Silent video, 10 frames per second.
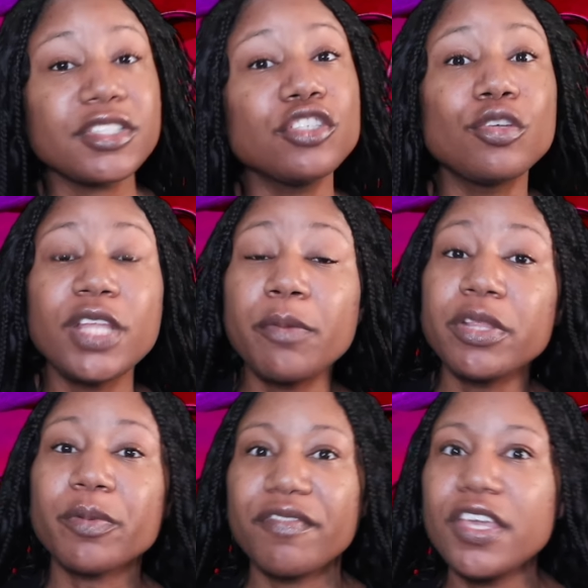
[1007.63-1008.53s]
So then
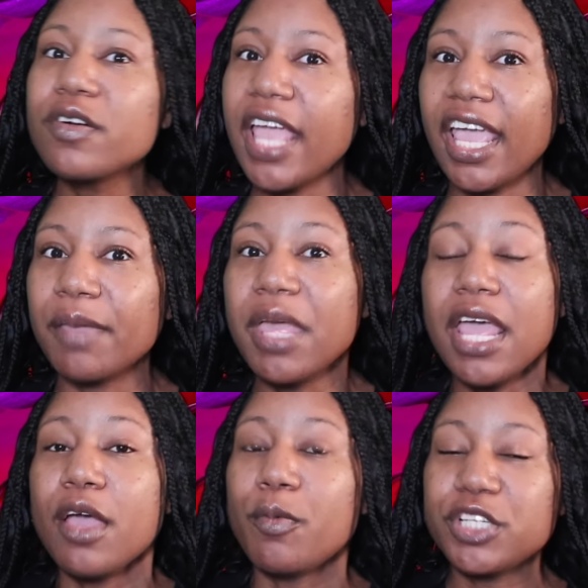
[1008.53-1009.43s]
when the reveal came,
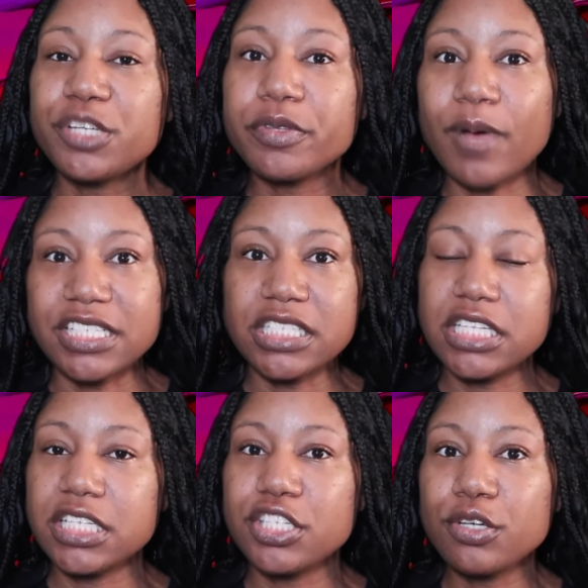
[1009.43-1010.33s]
when she was watching
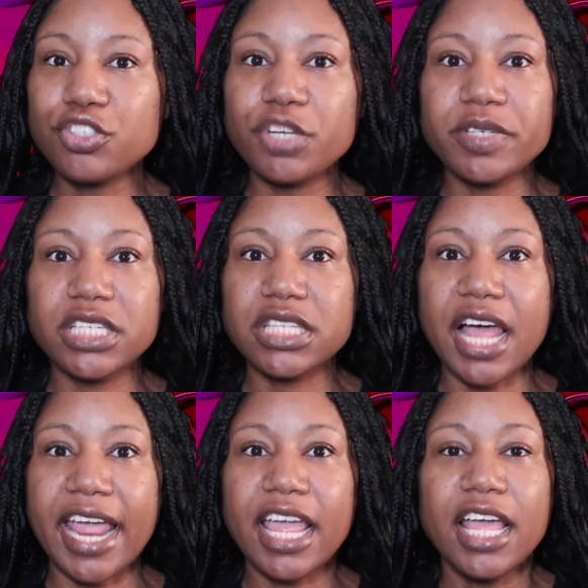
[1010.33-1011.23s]
season 2, she was just
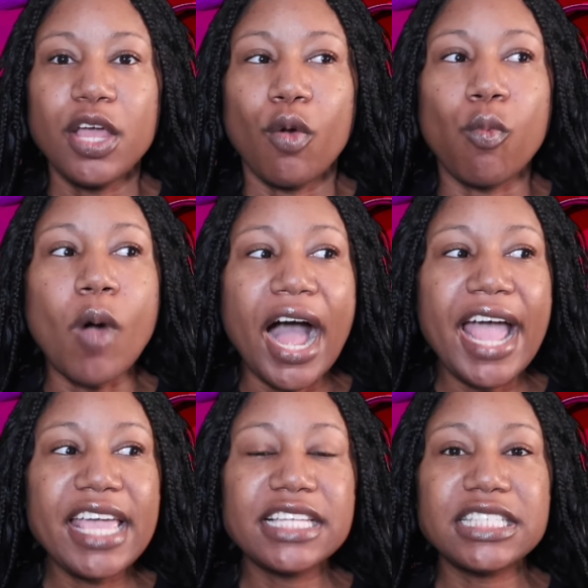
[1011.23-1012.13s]
like,
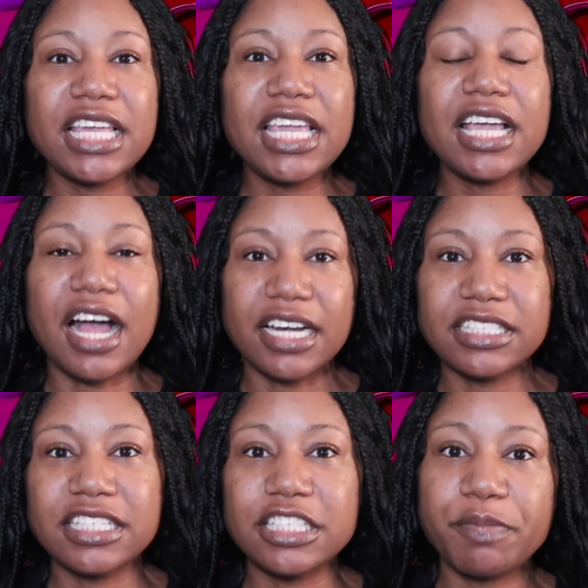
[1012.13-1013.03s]
why is he
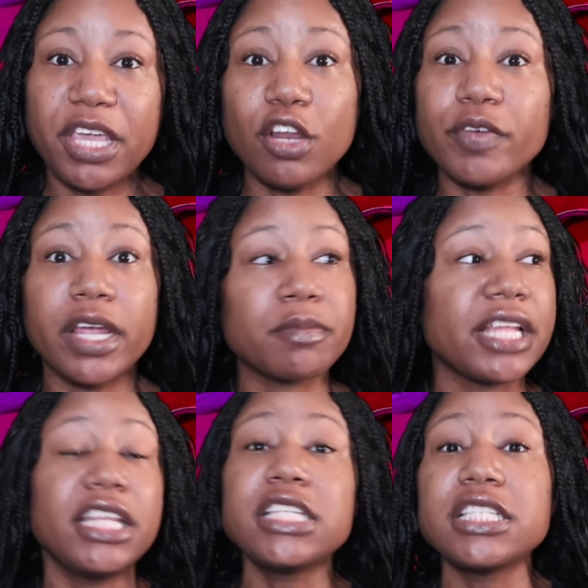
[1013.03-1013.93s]
constantly speaking over here? I'm
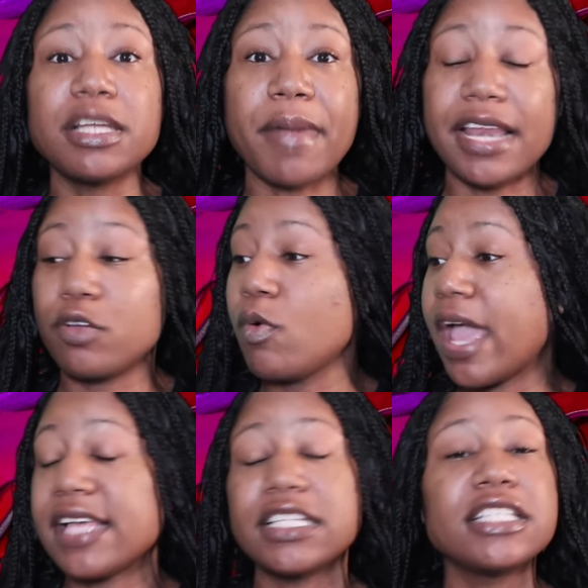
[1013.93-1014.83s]
like, this is somebody who
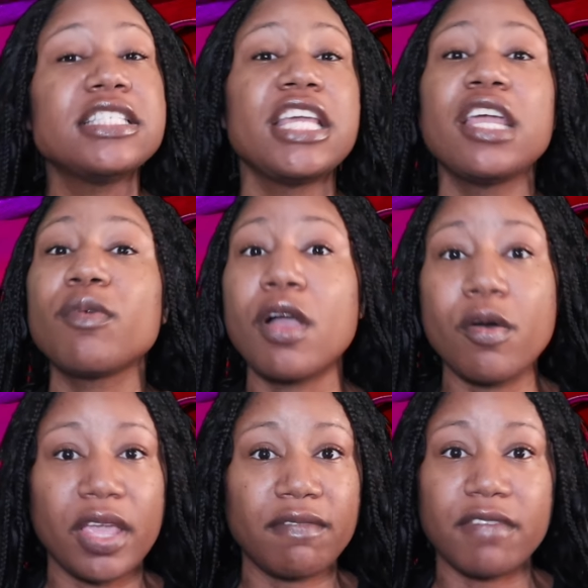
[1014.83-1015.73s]
has
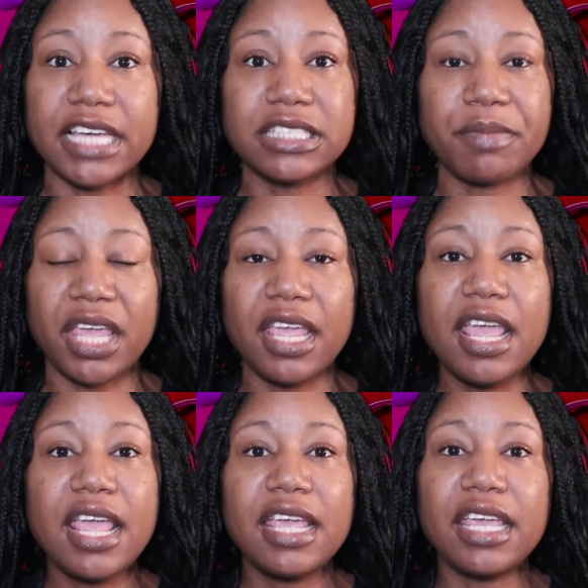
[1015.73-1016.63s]
zero investment
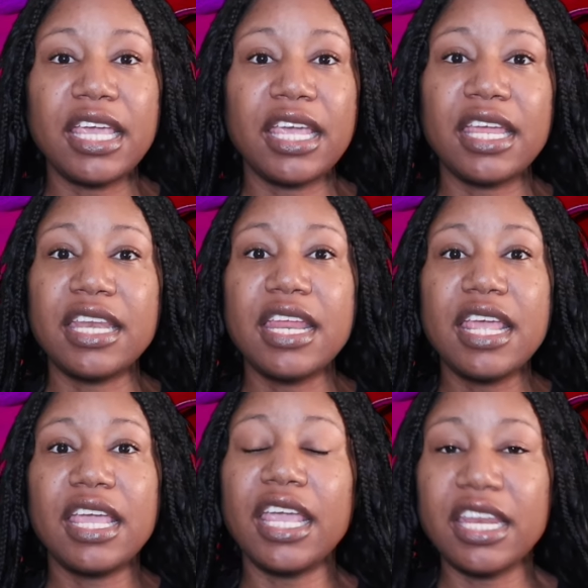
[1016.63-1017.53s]
in
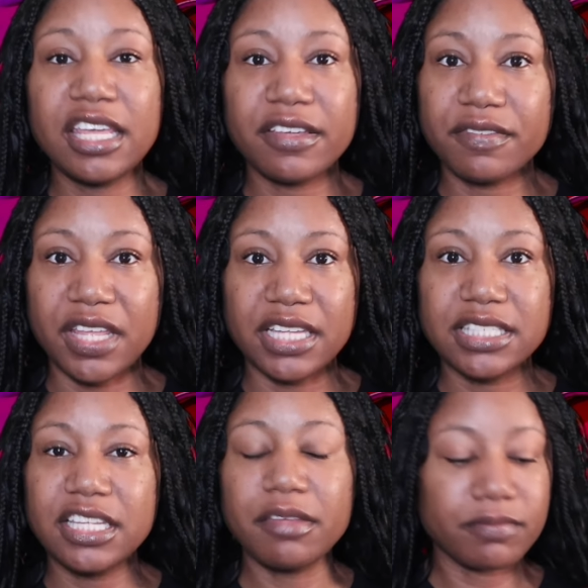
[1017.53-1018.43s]
any of this.